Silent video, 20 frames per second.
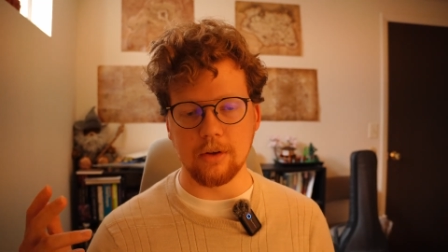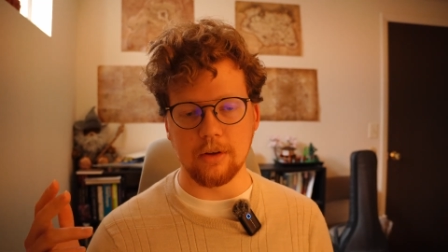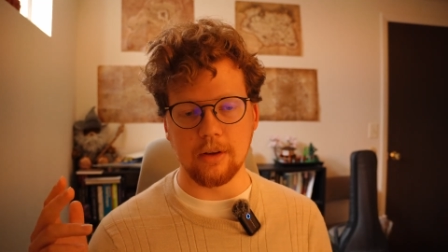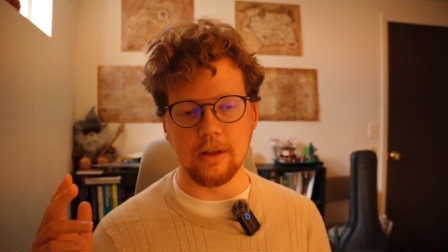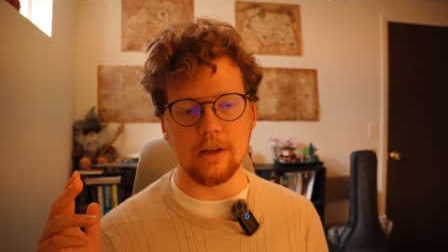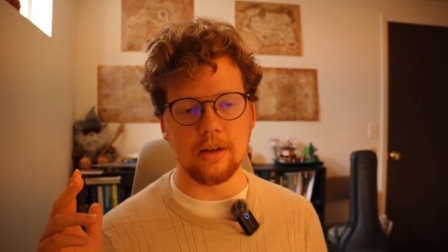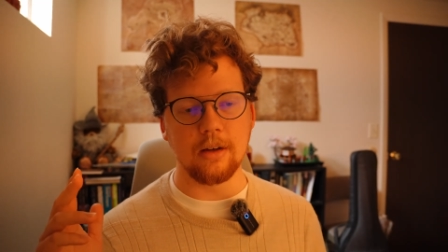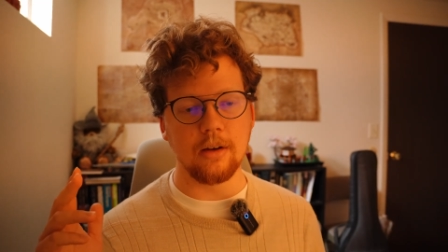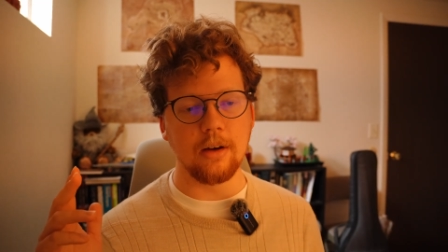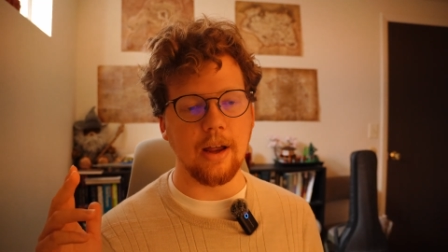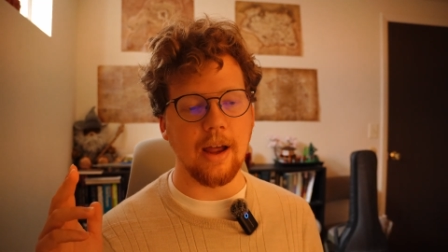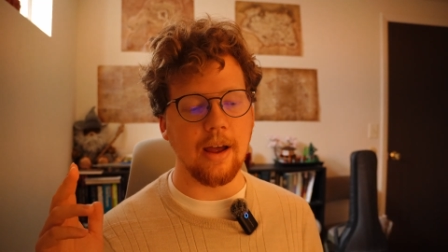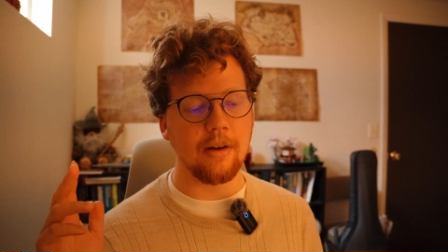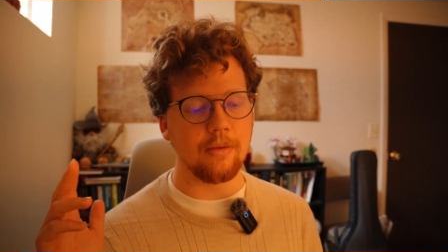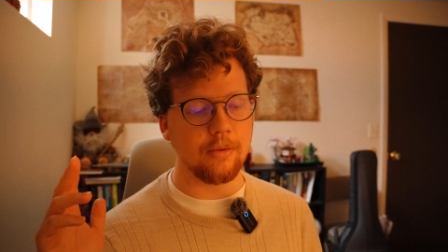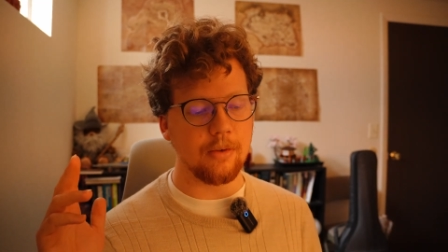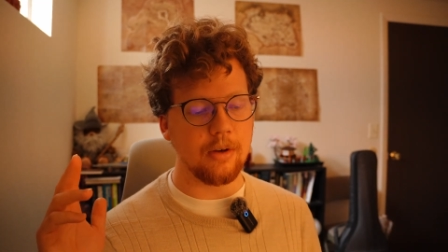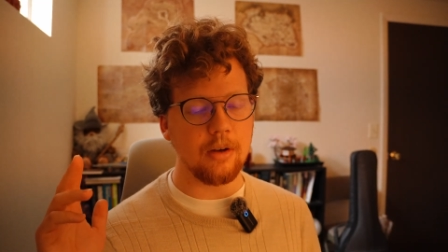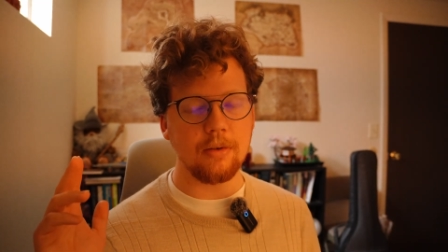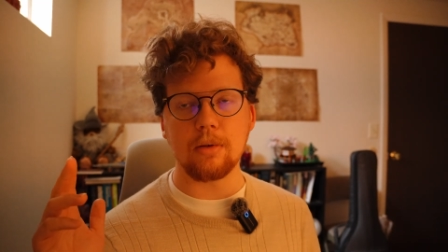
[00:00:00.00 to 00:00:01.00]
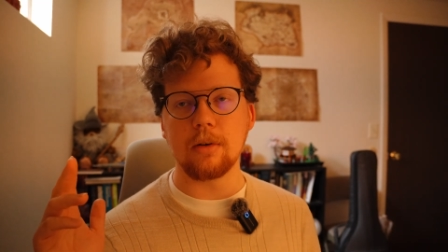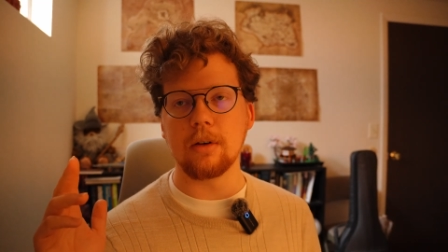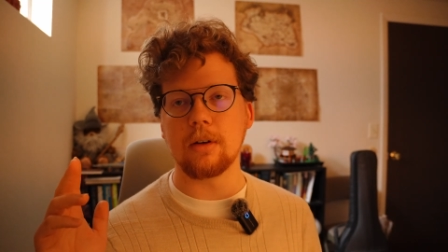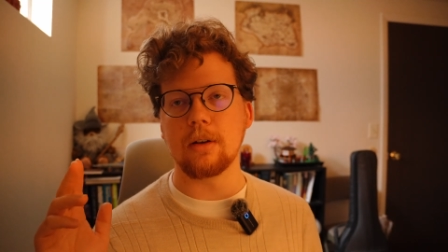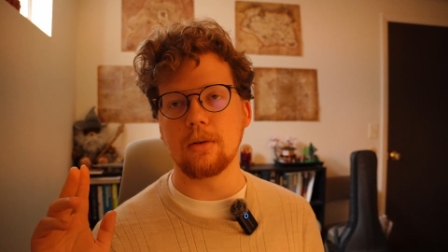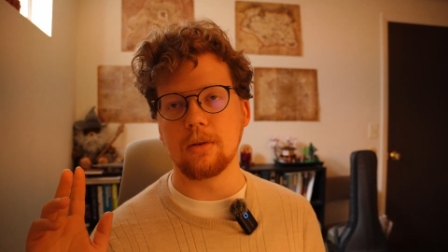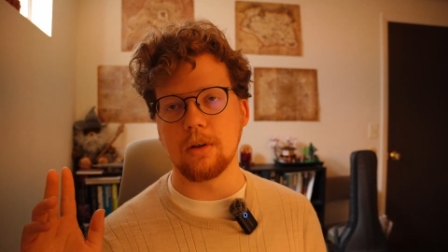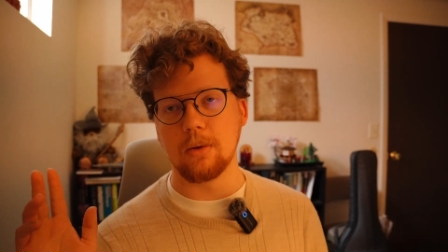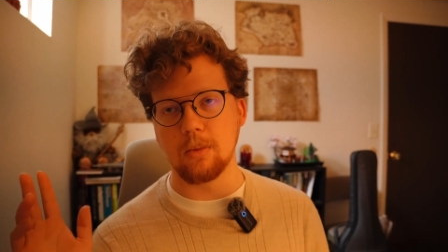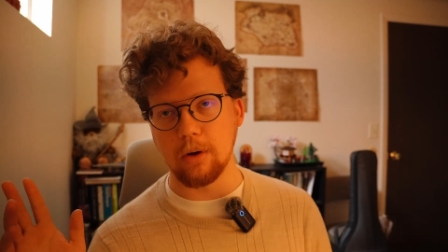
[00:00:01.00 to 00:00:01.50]
and they have a
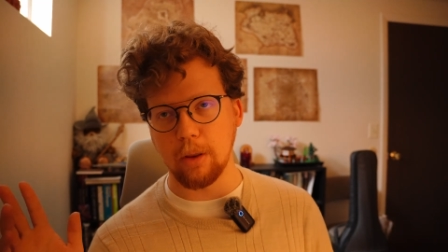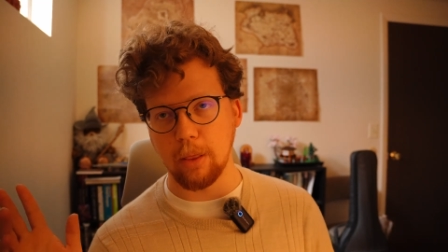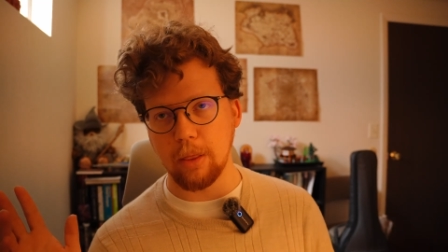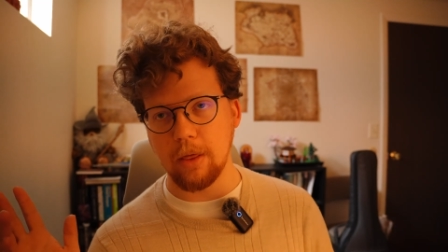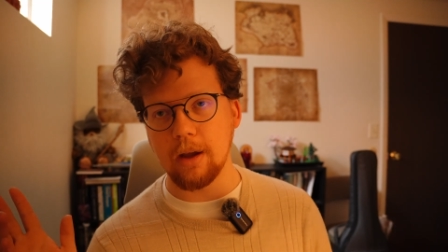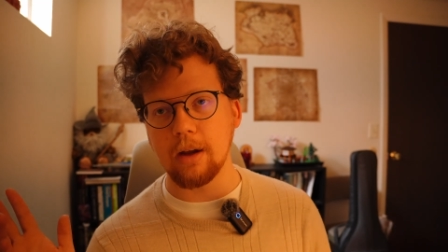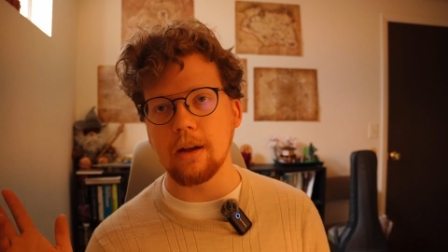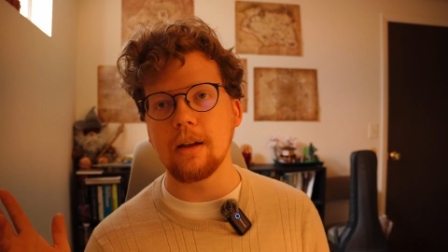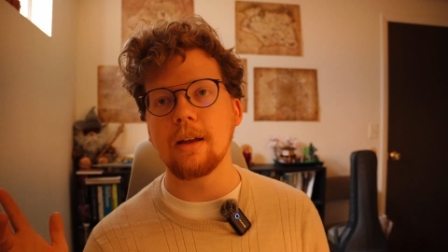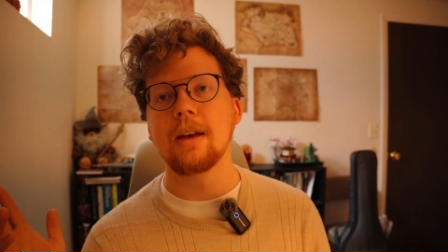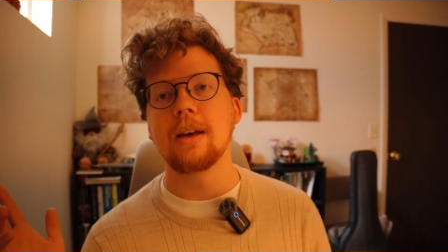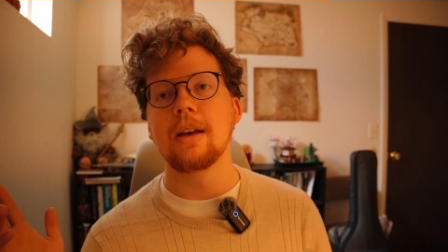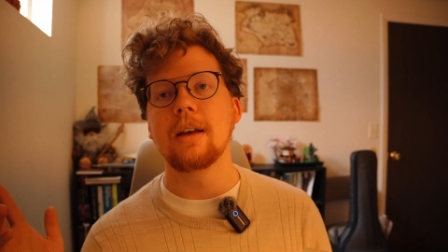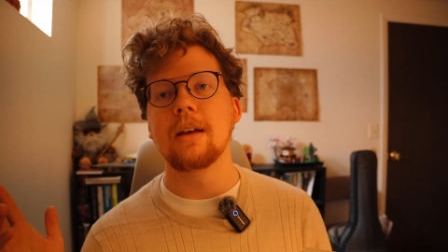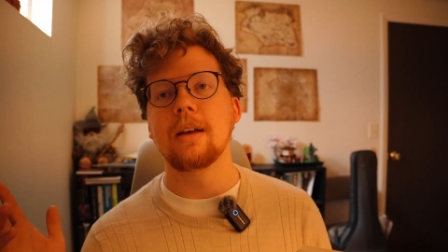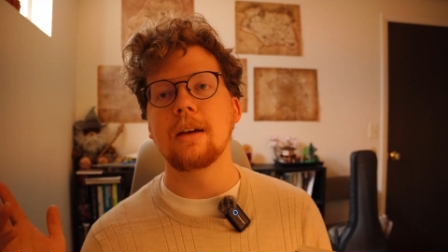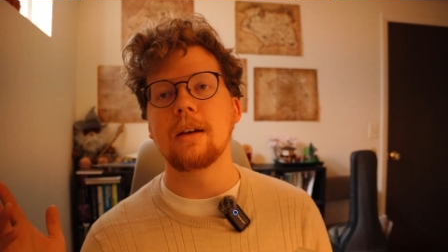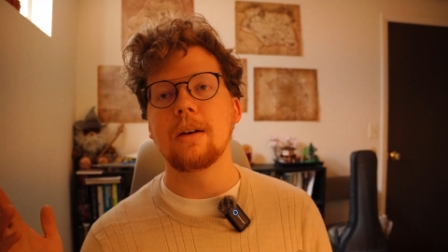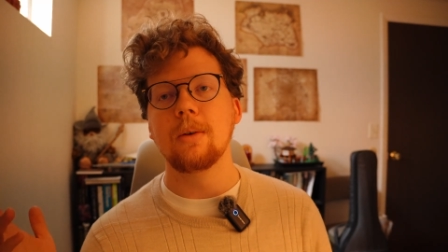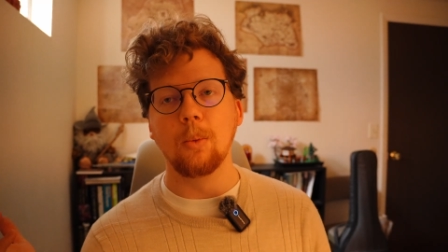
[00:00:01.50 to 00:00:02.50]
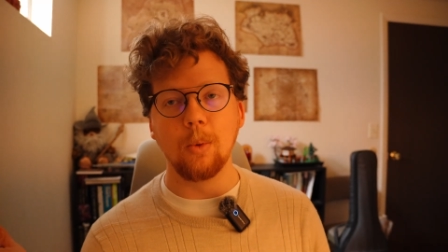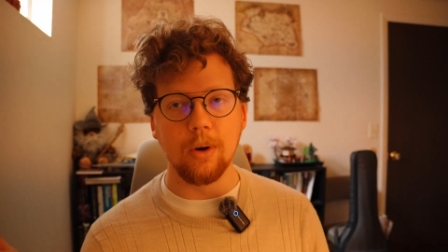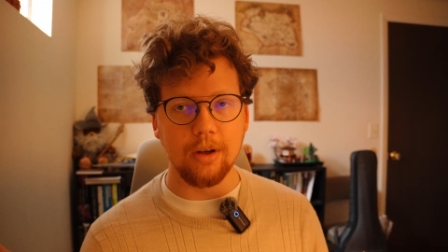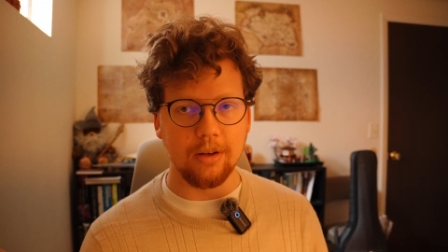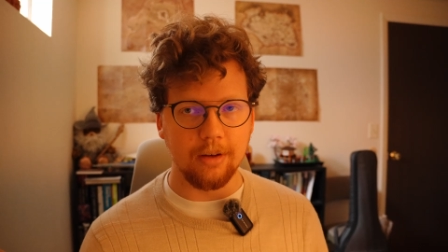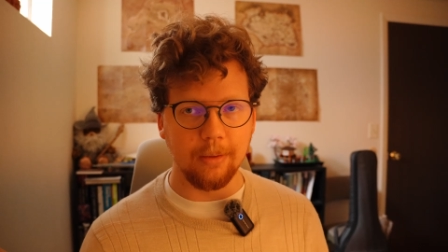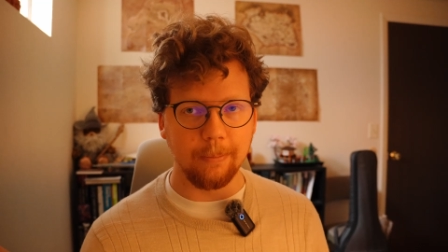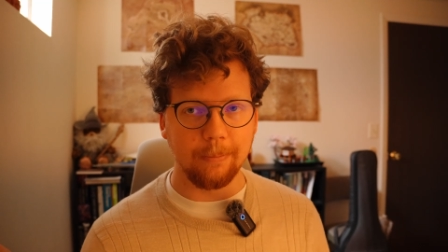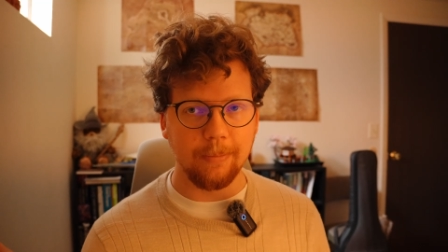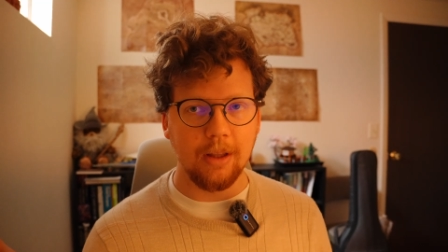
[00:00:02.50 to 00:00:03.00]
difference in only one thing:
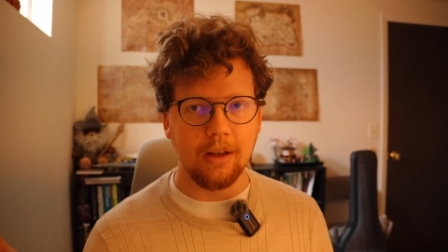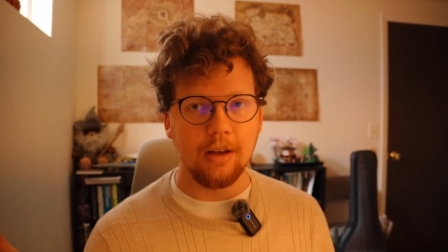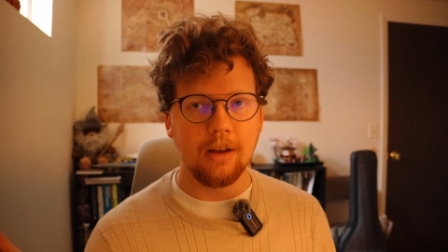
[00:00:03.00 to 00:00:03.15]
wisdom.